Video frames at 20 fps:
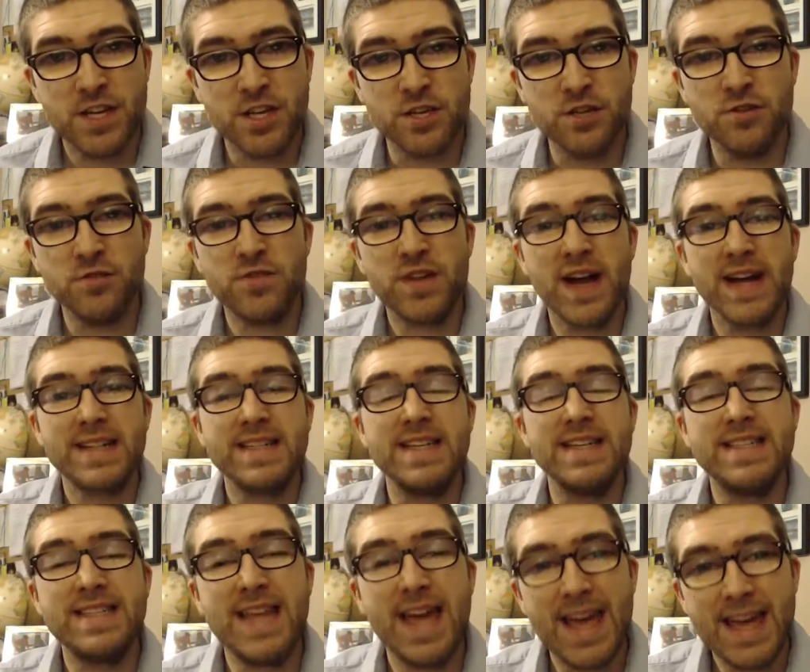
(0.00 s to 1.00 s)
You've got to
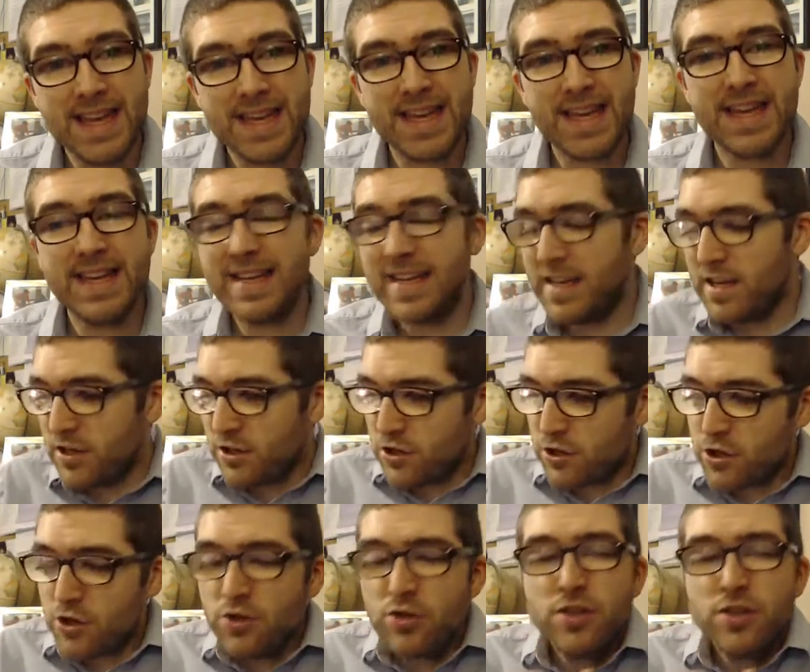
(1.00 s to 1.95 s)
take it to